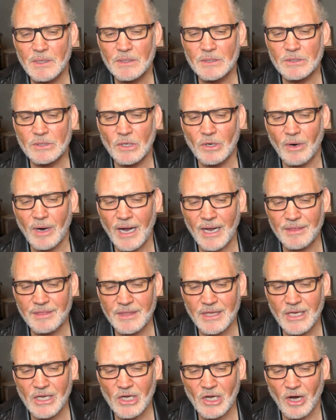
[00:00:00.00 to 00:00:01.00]
So I
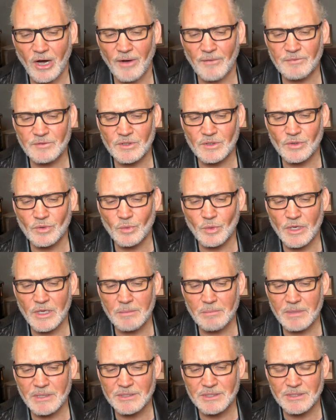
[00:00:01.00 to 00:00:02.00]
think often we
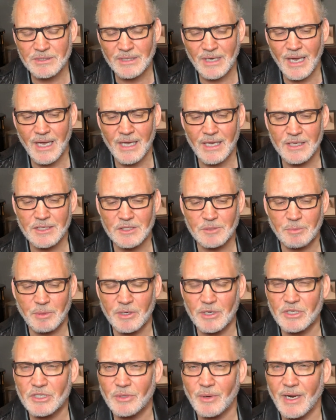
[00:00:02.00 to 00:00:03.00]
mistake
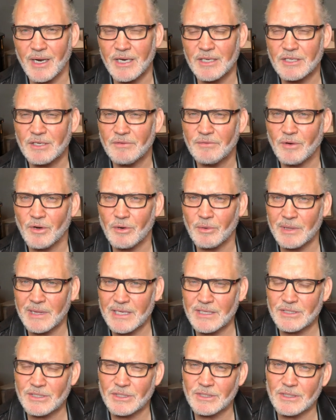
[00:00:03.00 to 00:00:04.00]
spirituality for
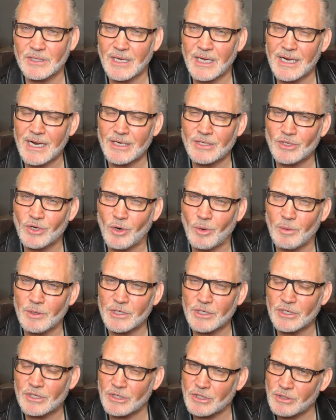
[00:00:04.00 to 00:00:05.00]
religion, and I don't want
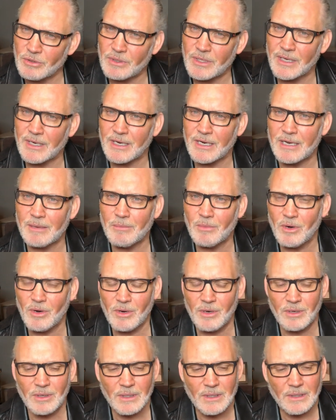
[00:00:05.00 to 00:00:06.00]
you to do that
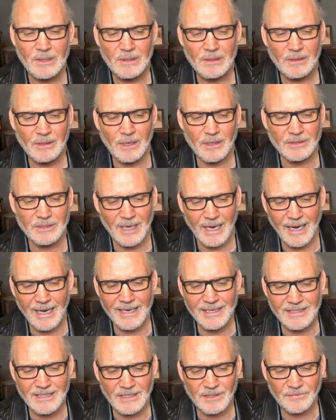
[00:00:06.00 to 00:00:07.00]
anymore because
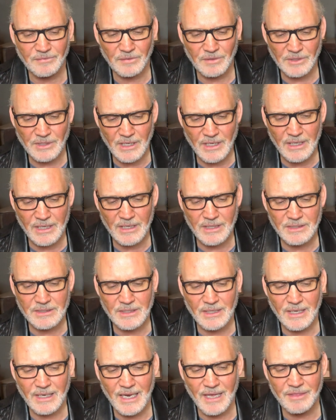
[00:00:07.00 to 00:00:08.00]
I did for years,
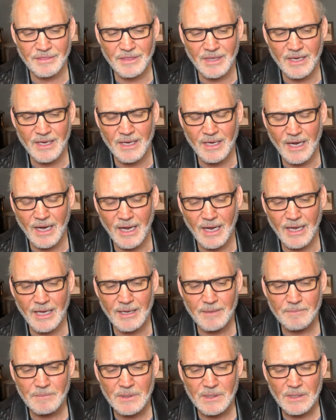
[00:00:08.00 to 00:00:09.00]
and I think
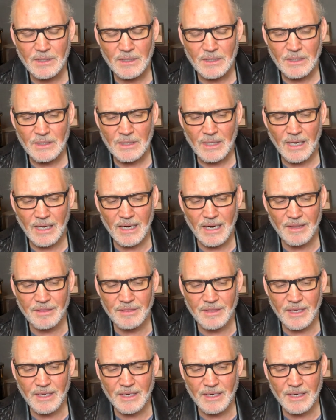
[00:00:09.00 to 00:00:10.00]
I, and I
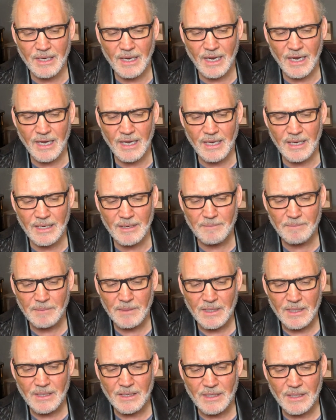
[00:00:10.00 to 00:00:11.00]
think I
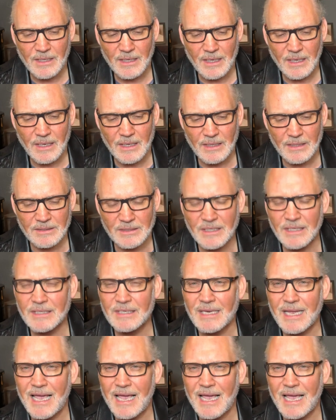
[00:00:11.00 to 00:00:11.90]
didn't